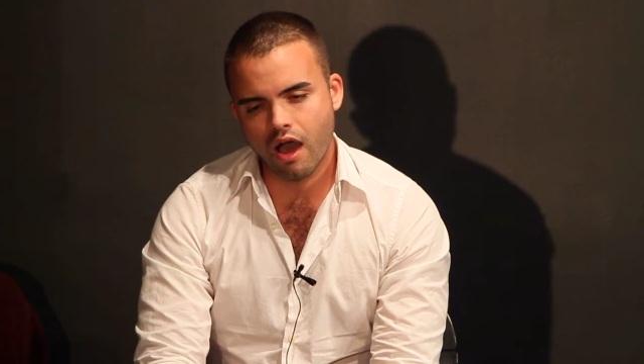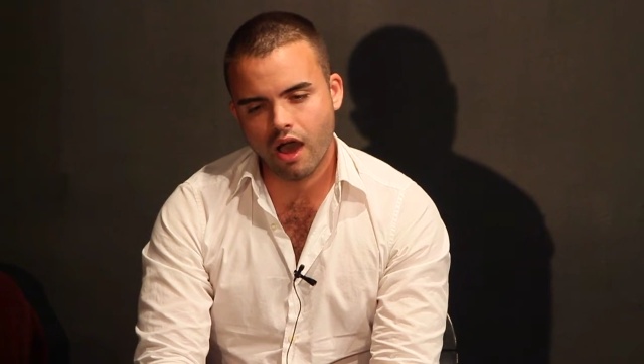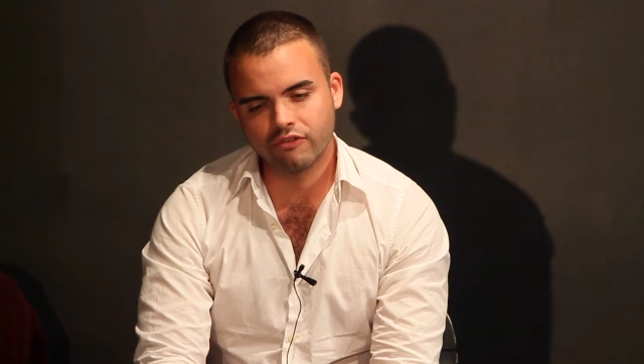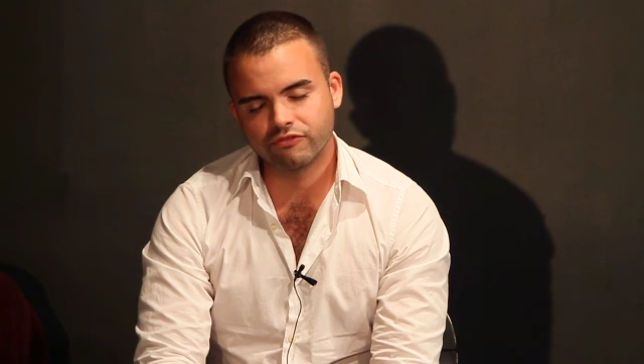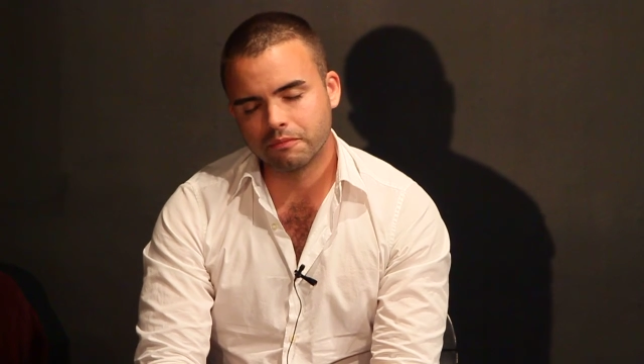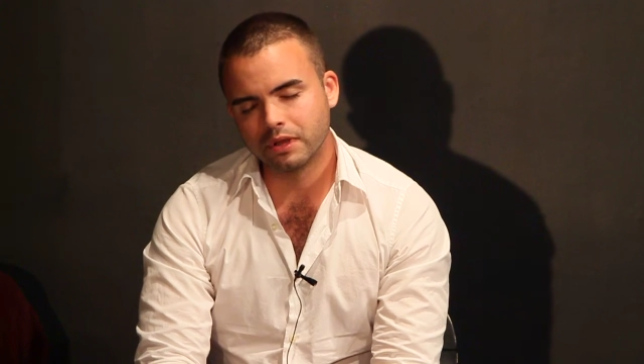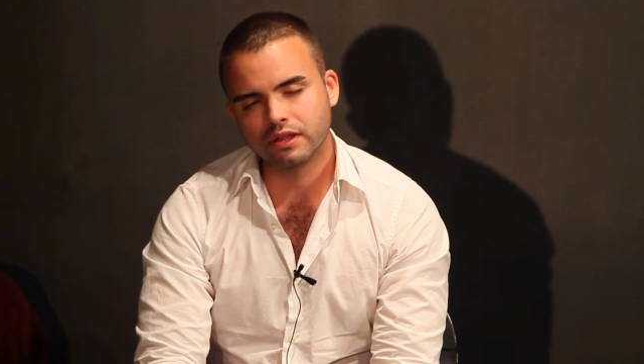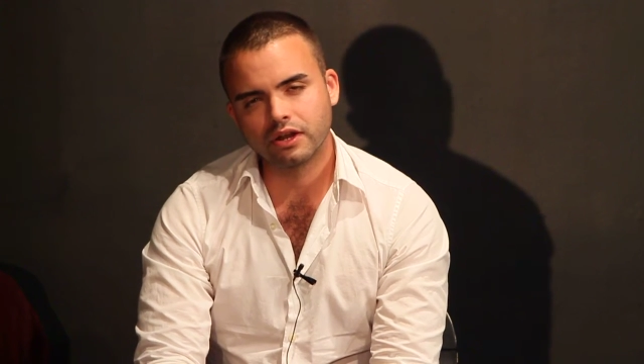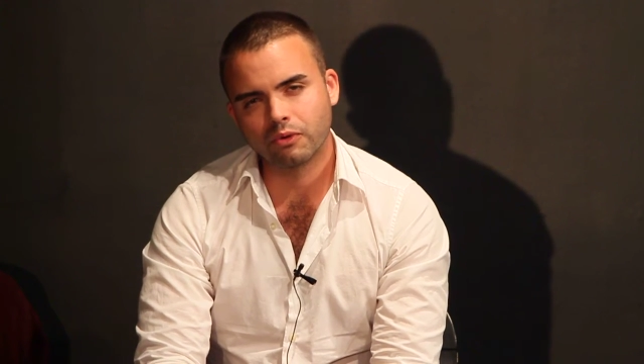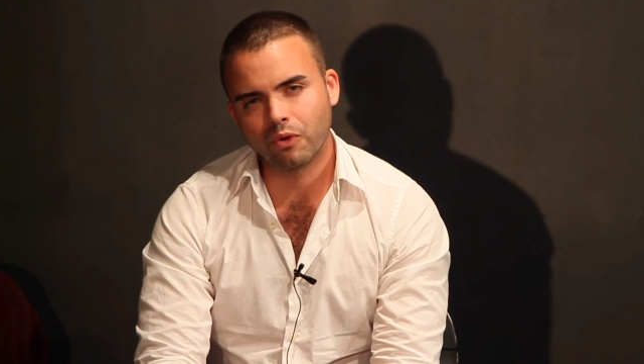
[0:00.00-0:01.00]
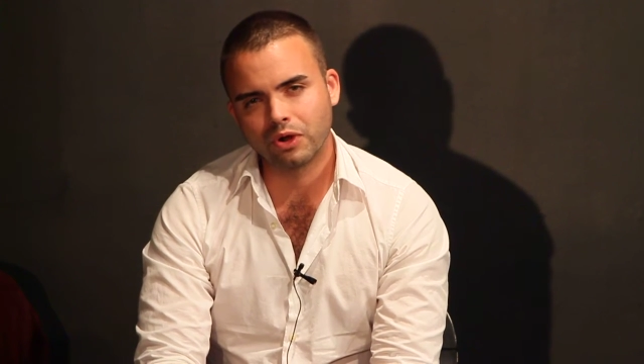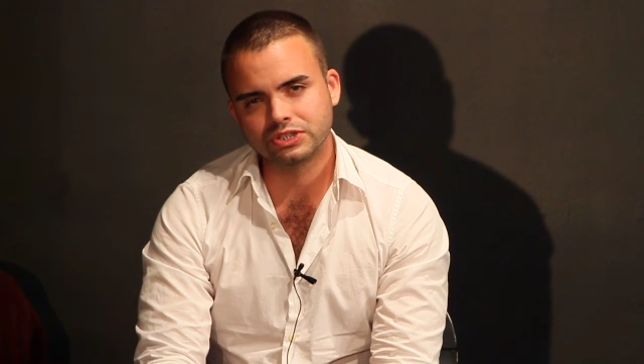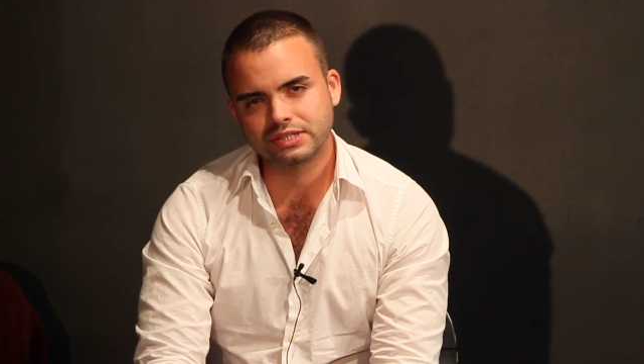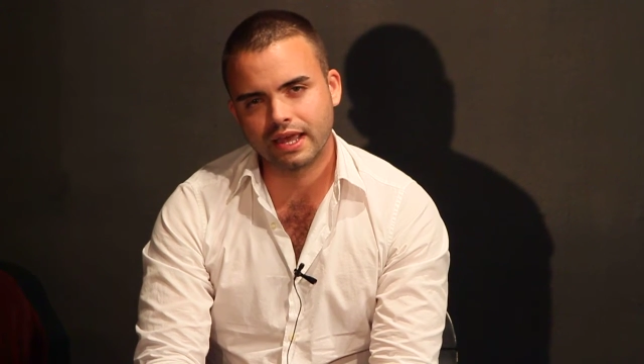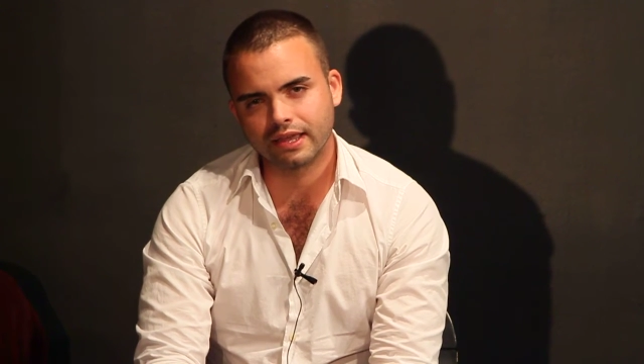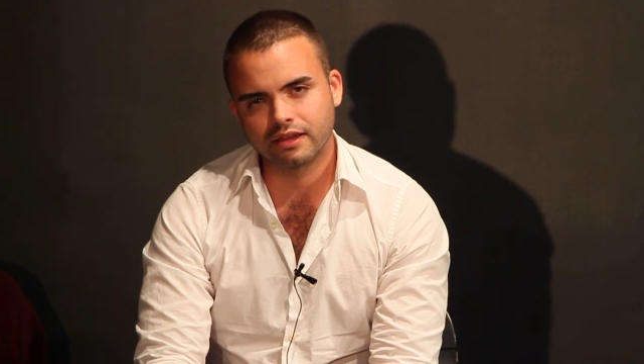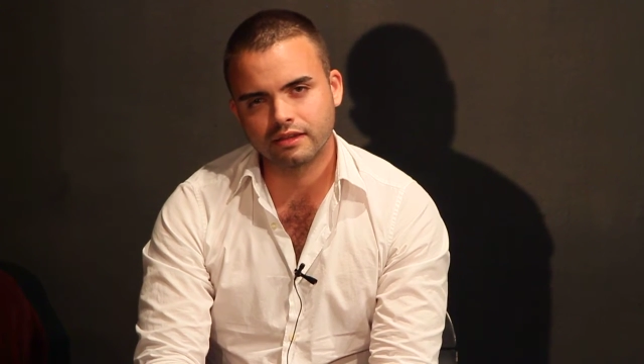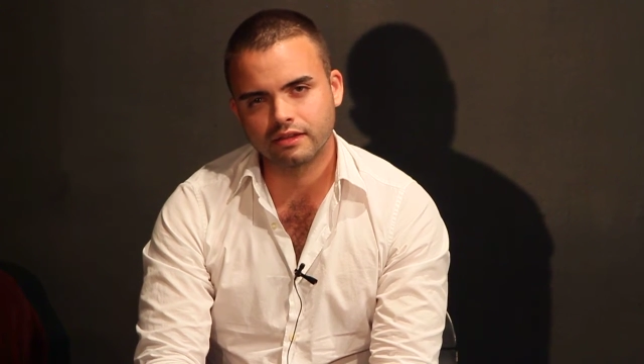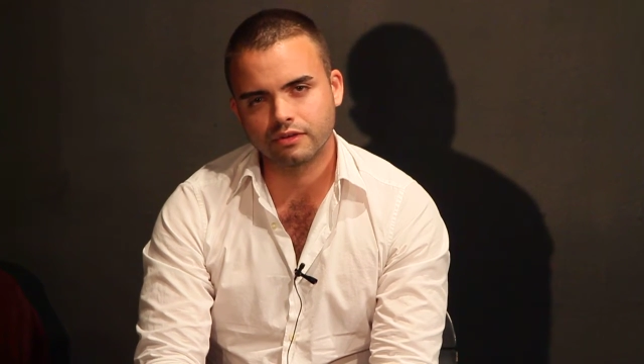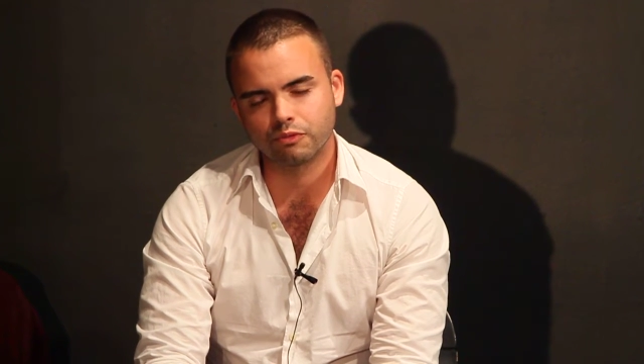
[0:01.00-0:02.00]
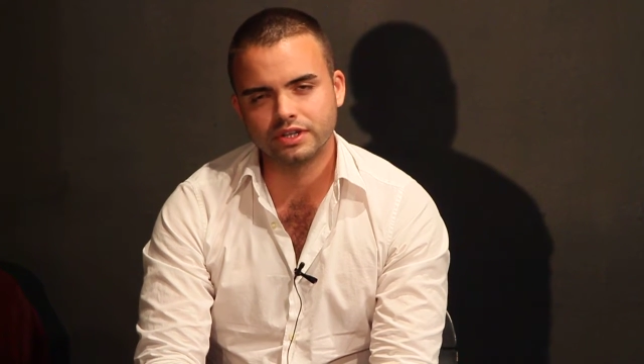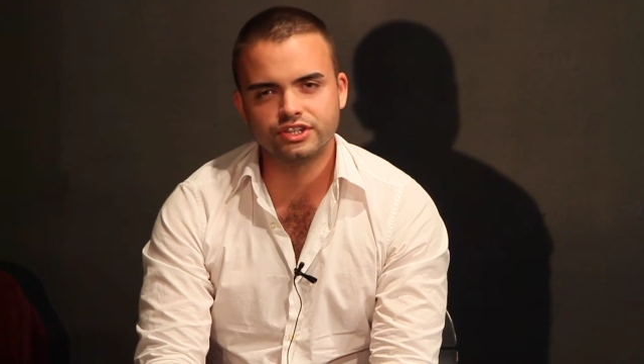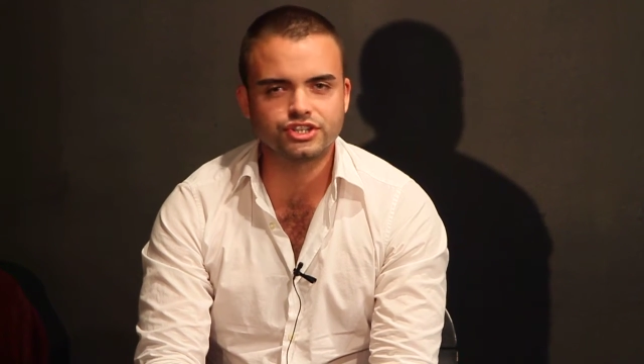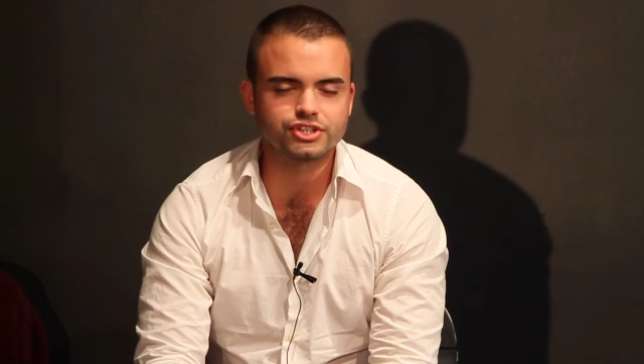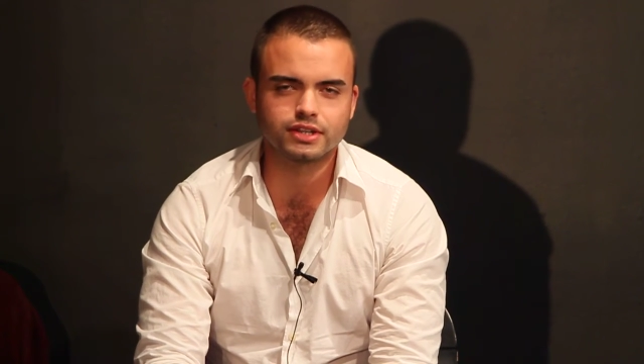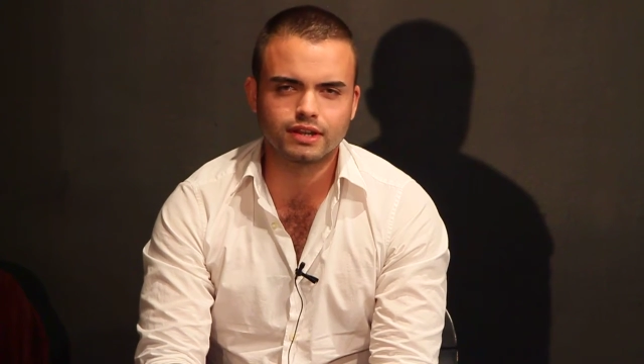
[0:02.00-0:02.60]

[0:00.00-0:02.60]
unfamiliar words like rendition